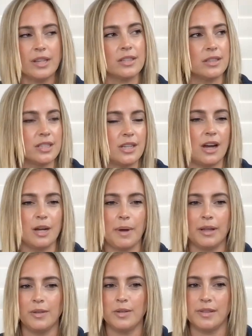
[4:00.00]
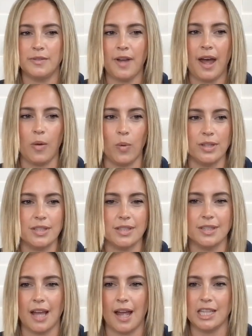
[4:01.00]
so let's talk about losing fat. What's the
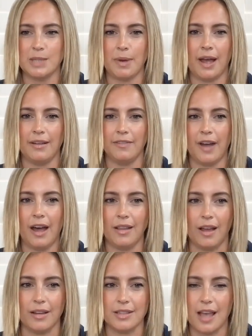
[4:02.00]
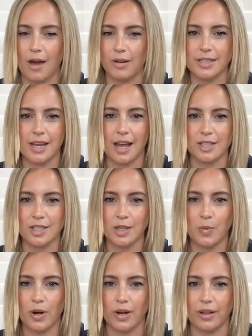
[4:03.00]
science behind fat loss? How does it
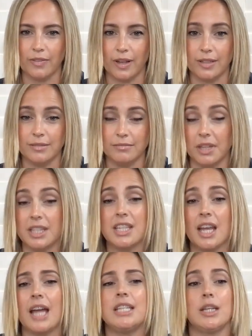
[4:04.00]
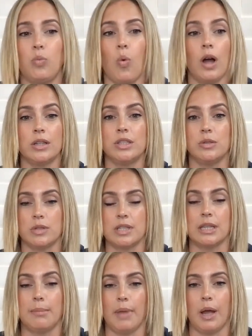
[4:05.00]
actually work? Let's say I did want to
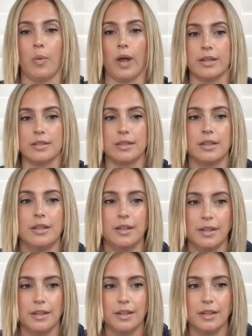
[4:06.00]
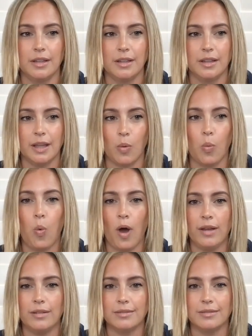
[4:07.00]
slim my waist,
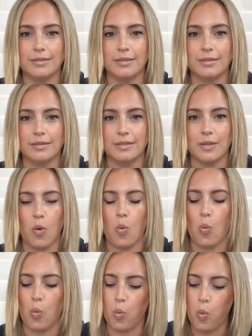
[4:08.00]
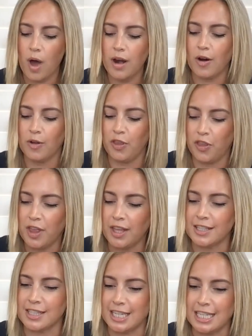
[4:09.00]
what are the
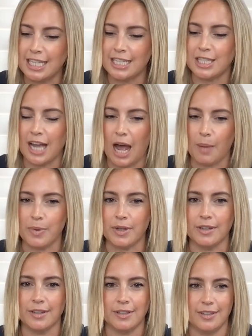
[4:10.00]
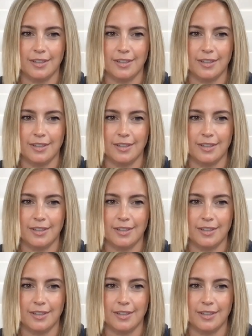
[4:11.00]
things that need to happen